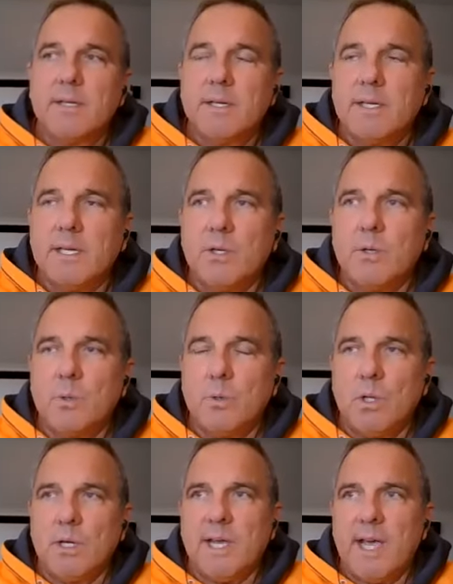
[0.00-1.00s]
You
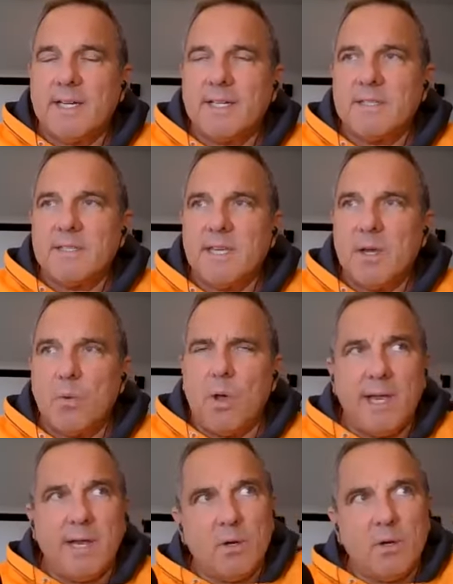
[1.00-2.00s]
look at it and say, well,
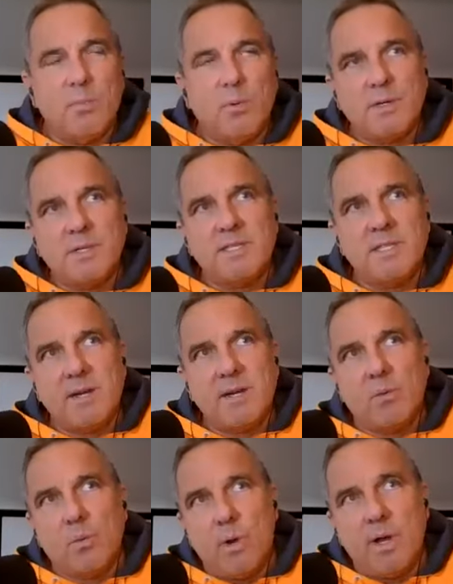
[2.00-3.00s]
I can go to Boise State
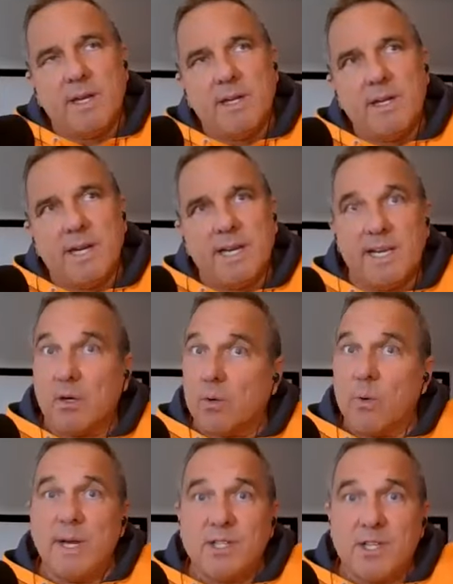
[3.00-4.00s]
and win. I can get a
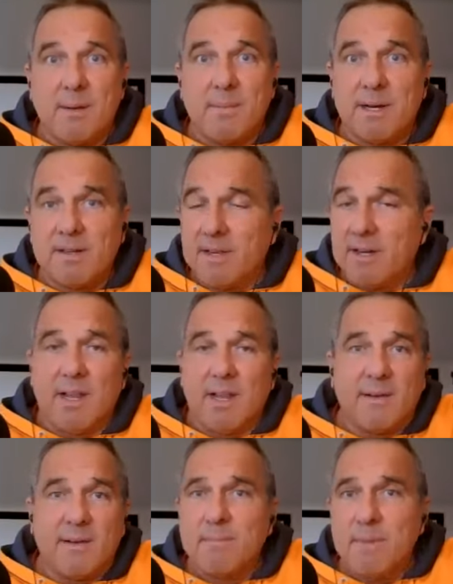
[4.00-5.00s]
great job out of there
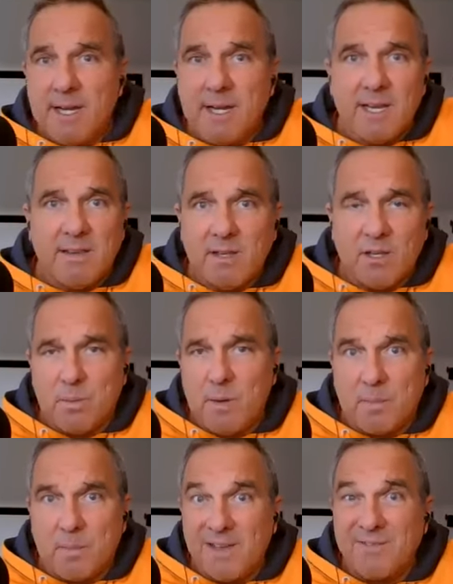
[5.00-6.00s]
like many of the other
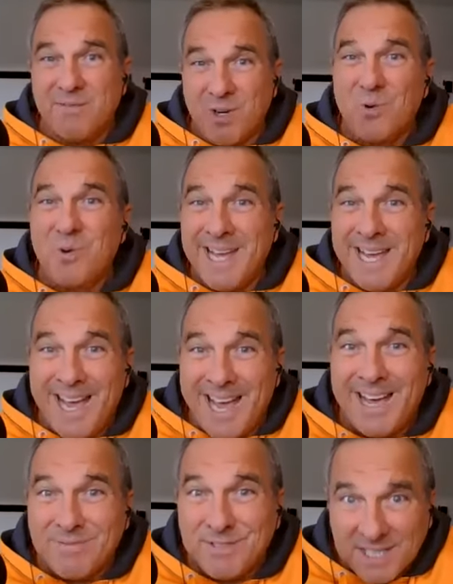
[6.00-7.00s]
people I've known
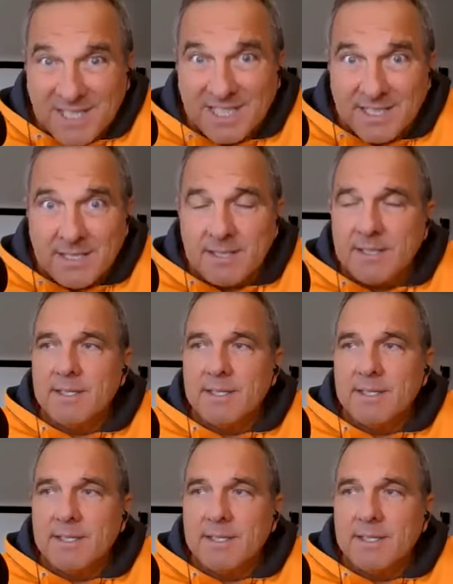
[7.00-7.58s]
have done.